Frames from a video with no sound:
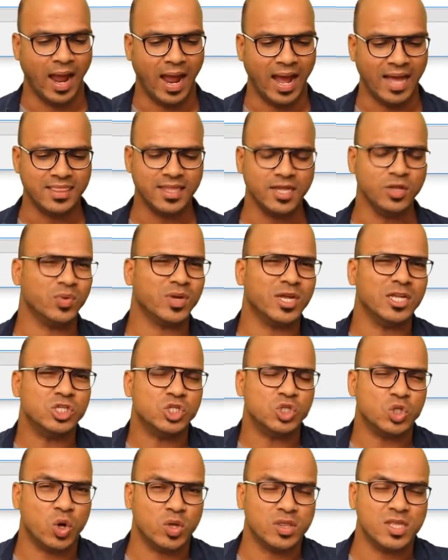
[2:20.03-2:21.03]
And then you can
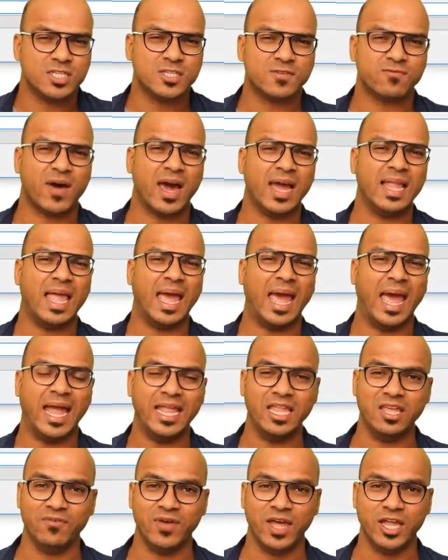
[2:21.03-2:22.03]
store this file
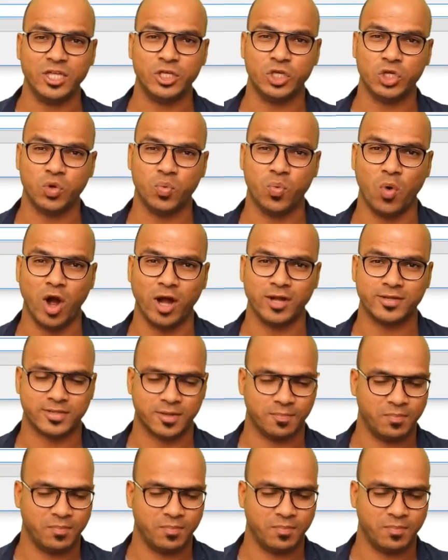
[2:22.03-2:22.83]
anywhere you want.